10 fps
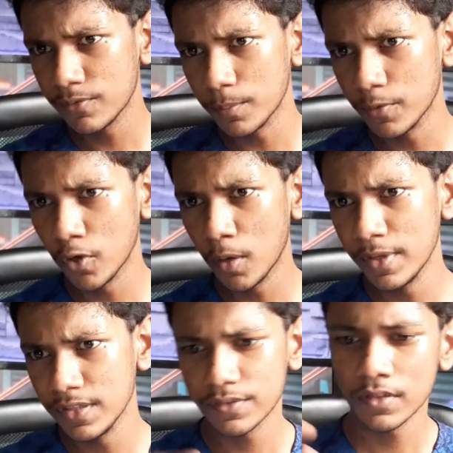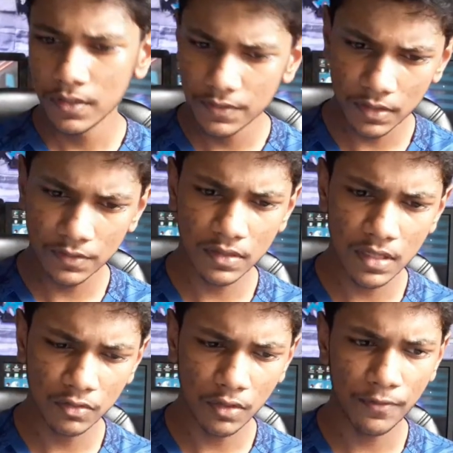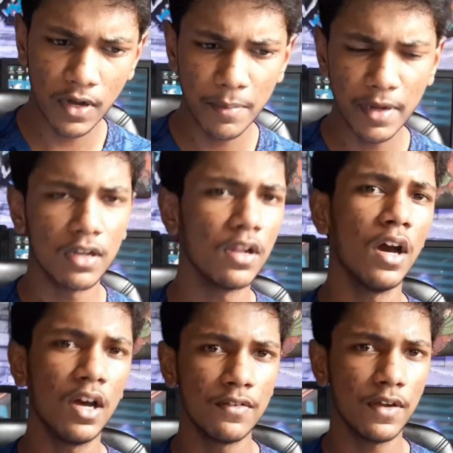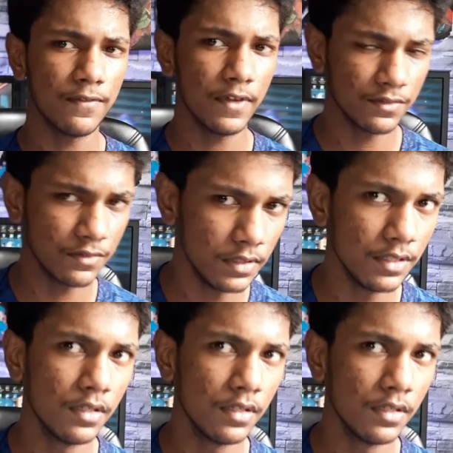for performance. 6 gigs of RAM and a hard drive actually,